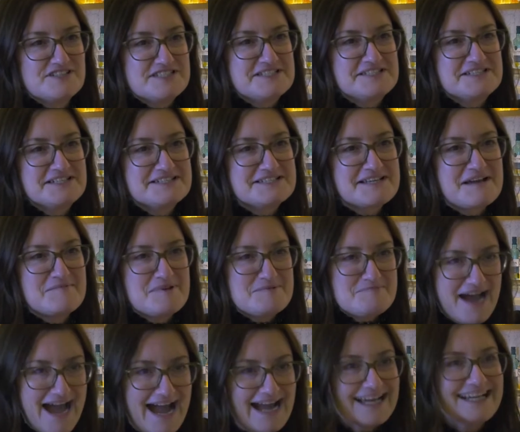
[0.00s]
visitors coming
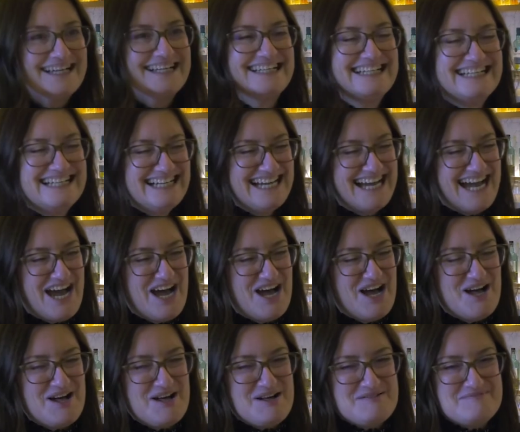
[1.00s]
back.
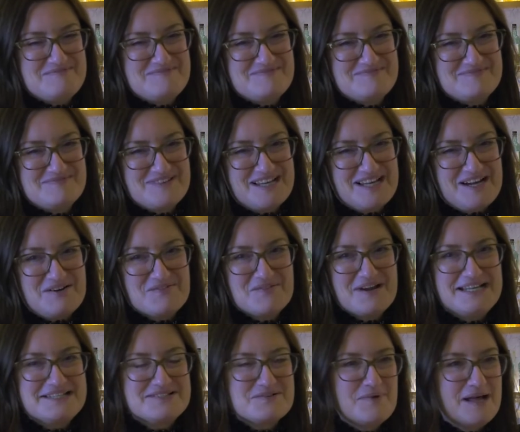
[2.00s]
We can't
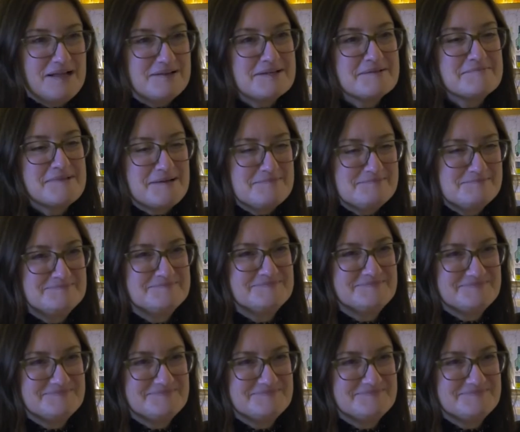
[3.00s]
wait to welcome them.